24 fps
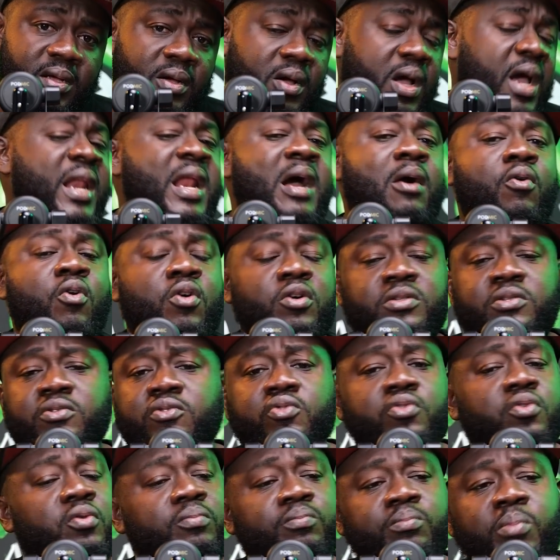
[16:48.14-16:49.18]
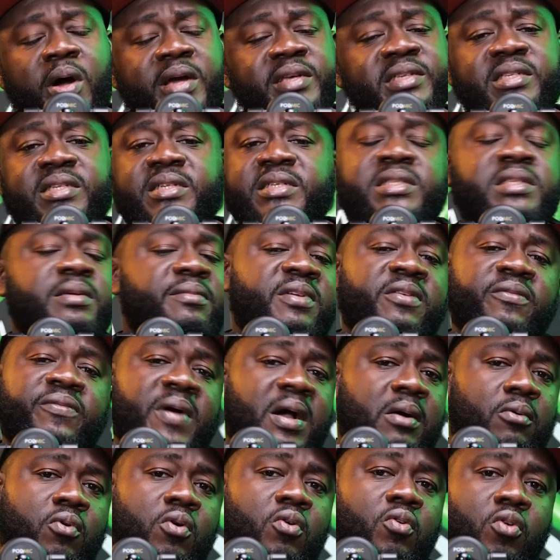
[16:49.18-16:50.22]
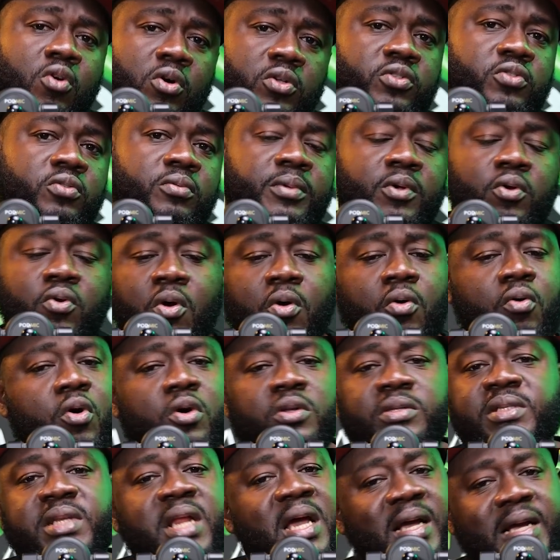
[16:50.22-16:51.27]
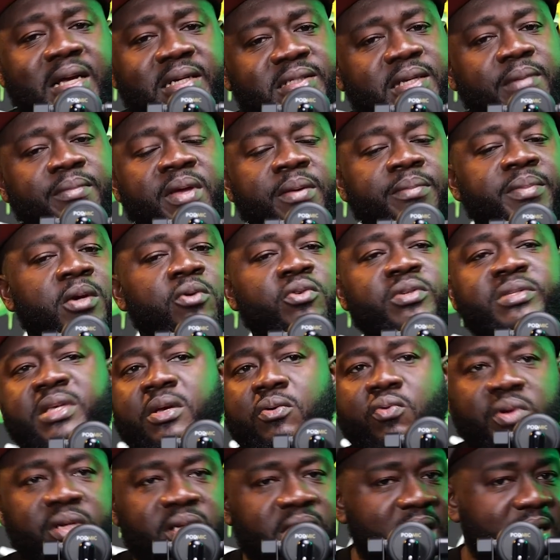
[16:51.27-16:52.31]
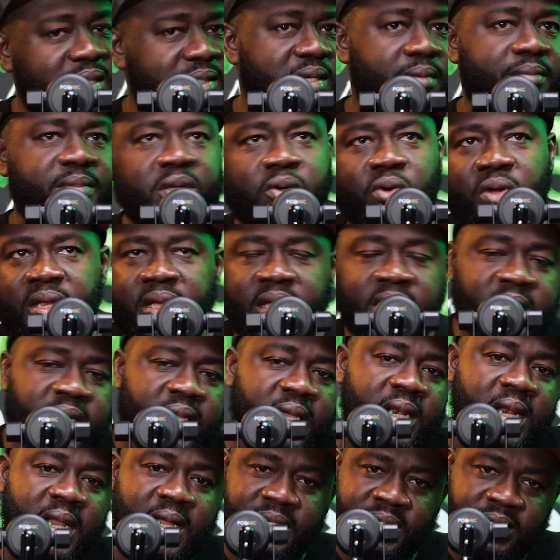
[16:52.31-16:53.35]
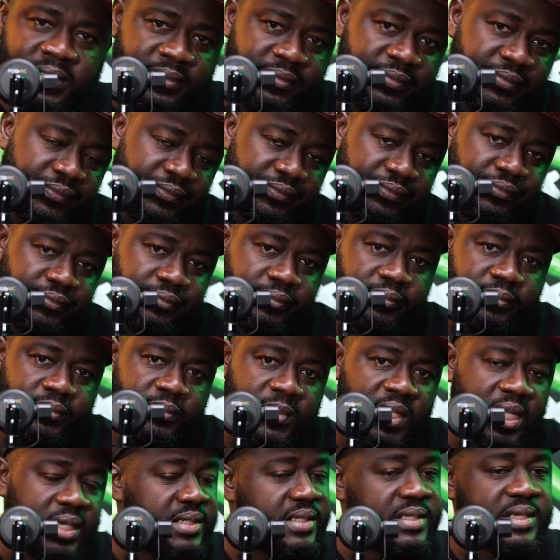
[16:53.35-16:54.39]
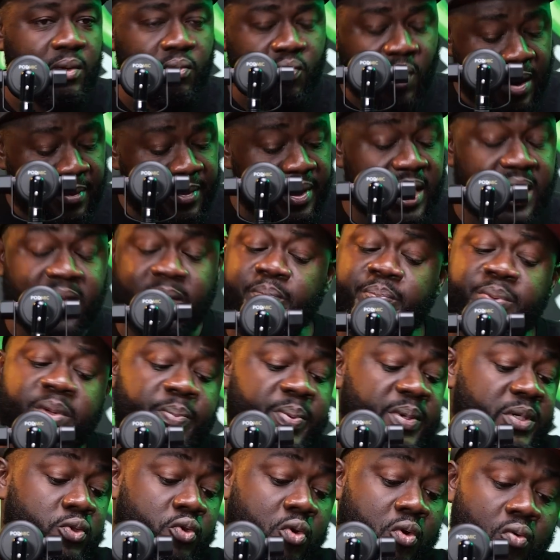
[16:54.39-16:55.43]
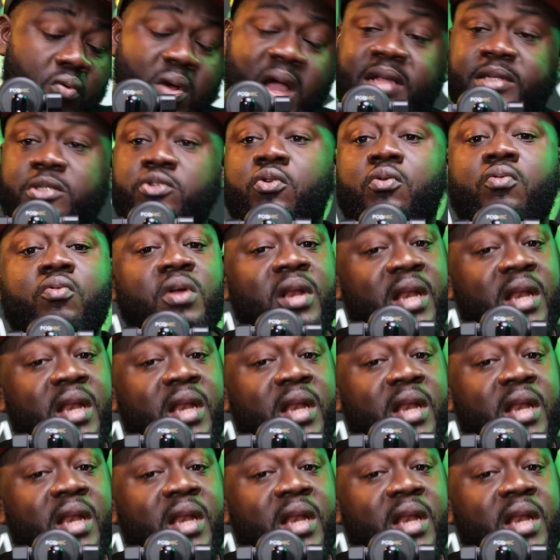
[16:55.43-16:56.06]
And a court, so boys need to mean fan court because court na kasa baby o see could asem anyway London. It is a Kwame MP person or kwa choko